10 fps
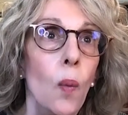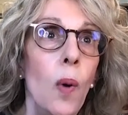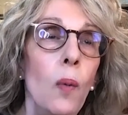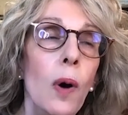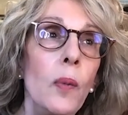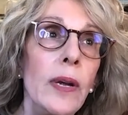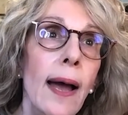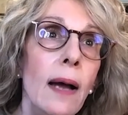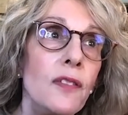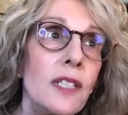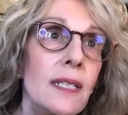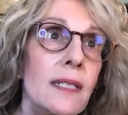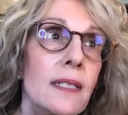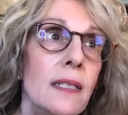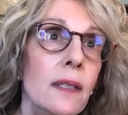Well, what we have to
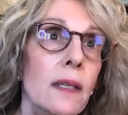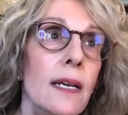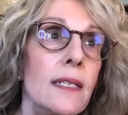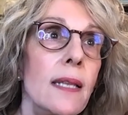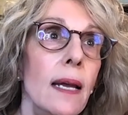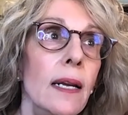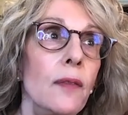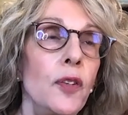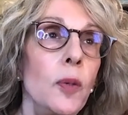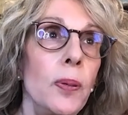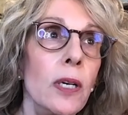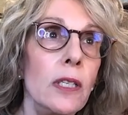consider is that if you put a